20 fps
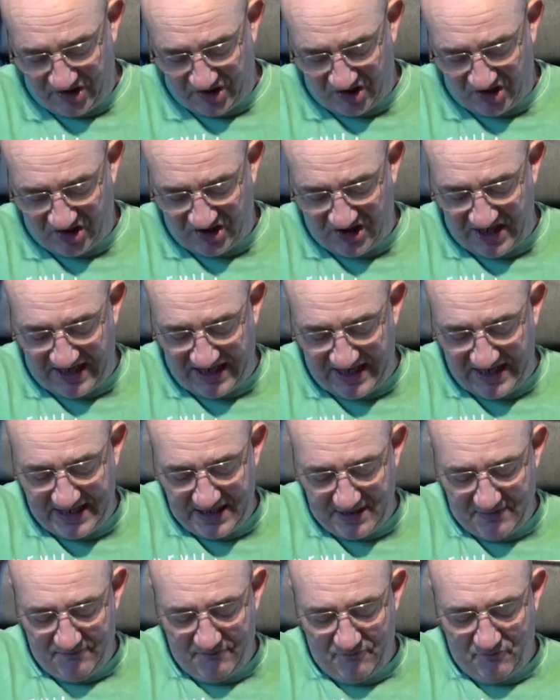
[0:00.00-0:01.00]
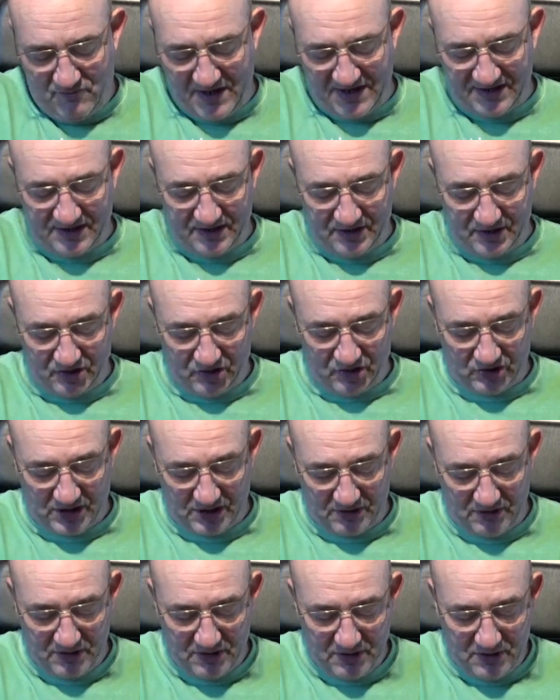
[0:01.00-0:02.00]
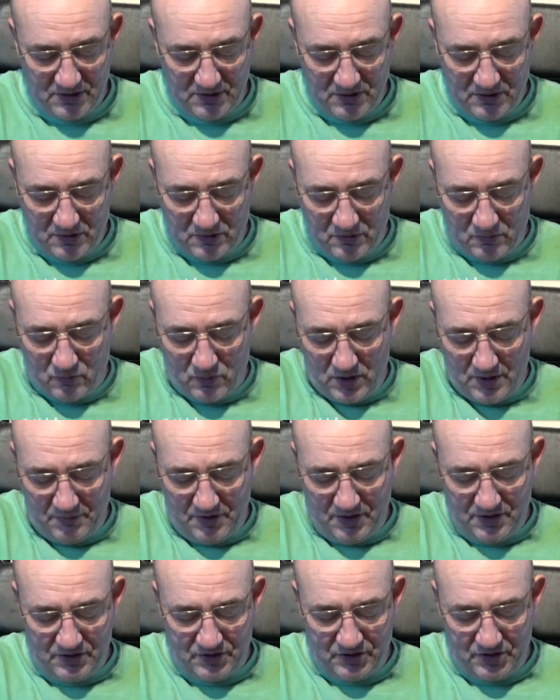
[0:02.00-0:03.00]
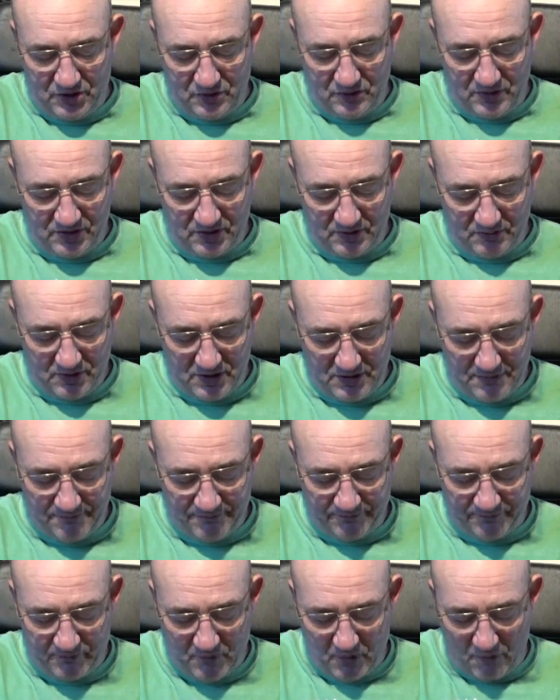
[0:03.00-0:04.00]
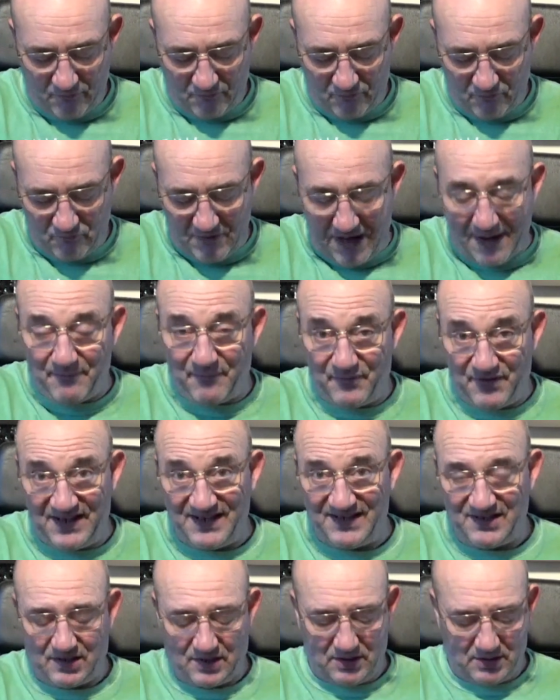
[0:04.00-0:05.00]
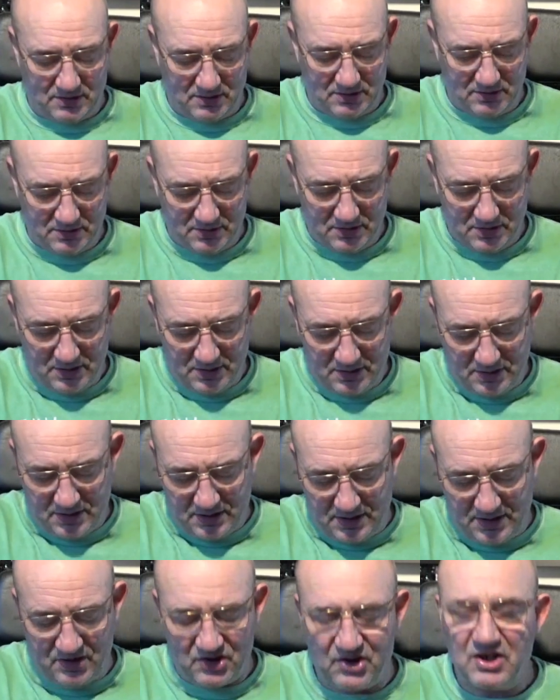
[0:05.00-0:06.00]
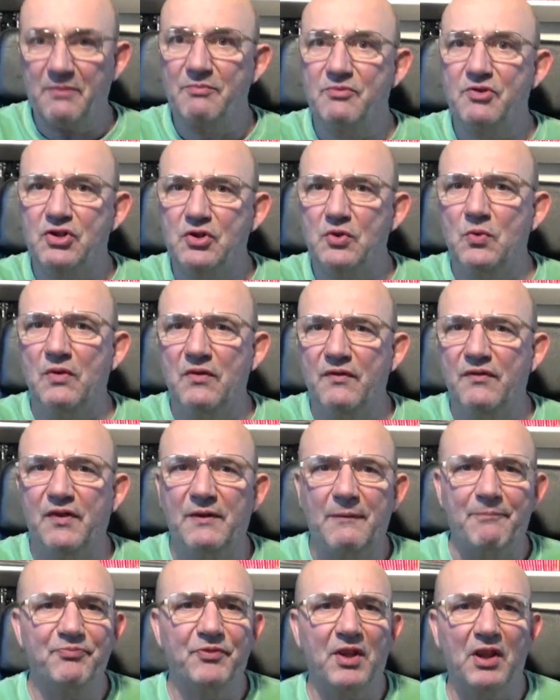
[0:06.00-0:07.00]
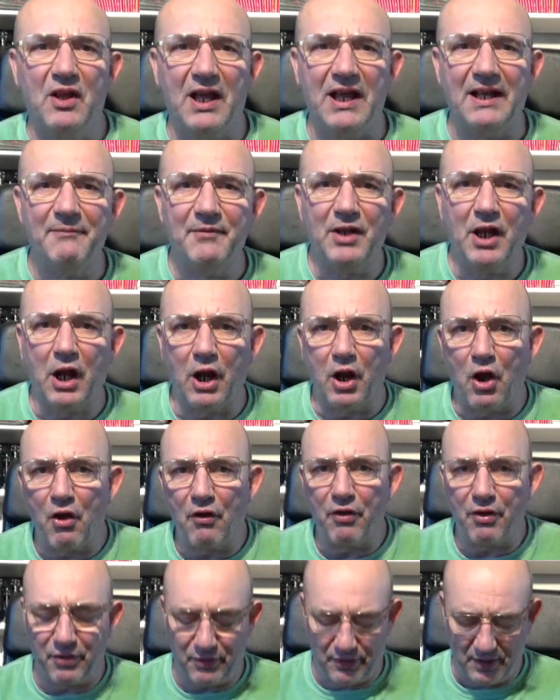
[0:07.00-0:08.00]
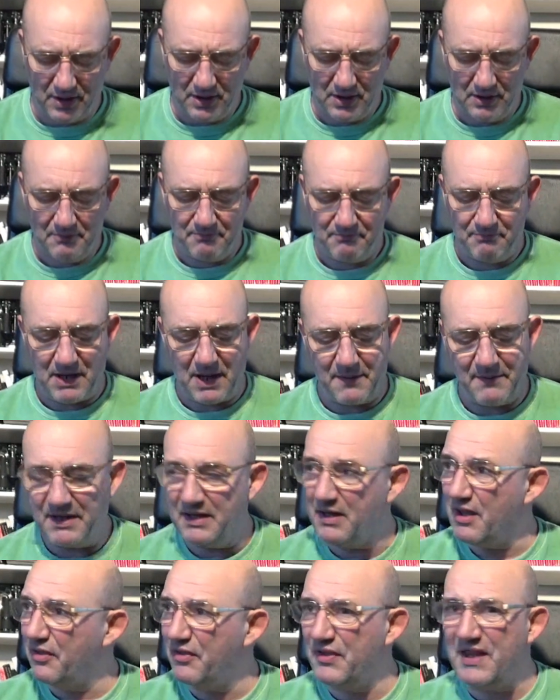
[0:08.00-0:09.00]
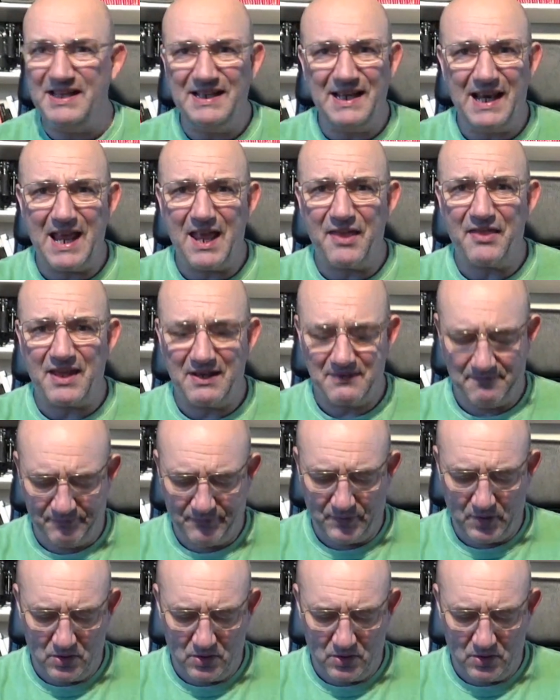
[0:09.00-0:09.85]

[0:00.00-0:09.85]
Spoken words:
sticky and resinous, so what I'm going to do is I'm going to wrap this in some sort of like cloth, maybe a thin leather,